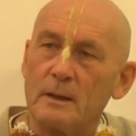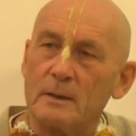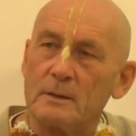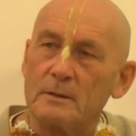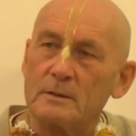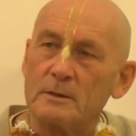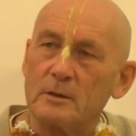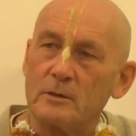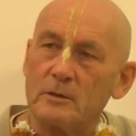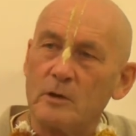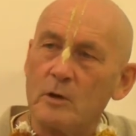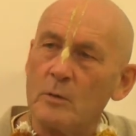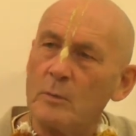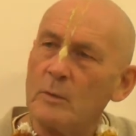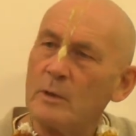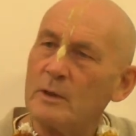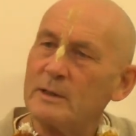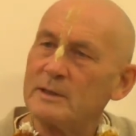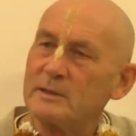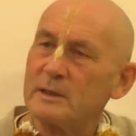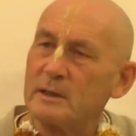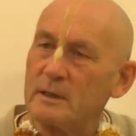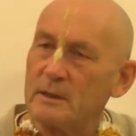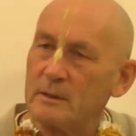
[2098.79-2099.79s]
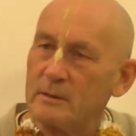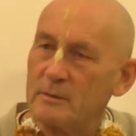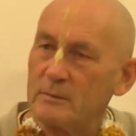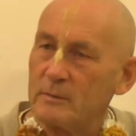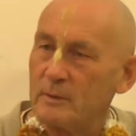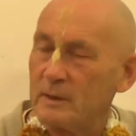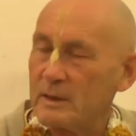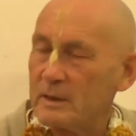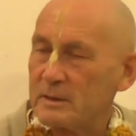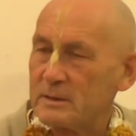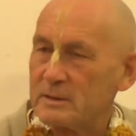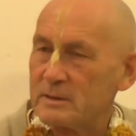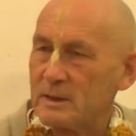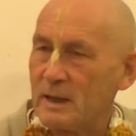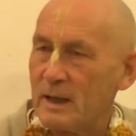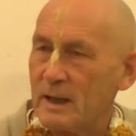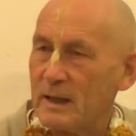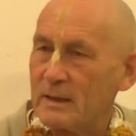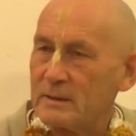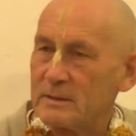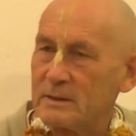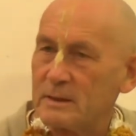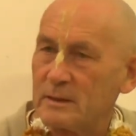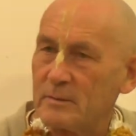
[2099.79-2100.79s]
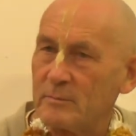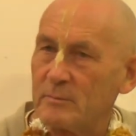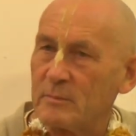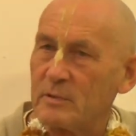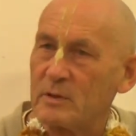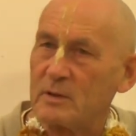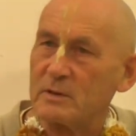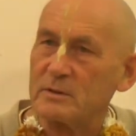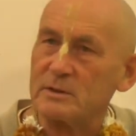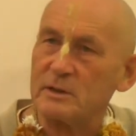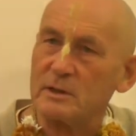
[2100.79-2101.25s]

So nobody's going to criticize him because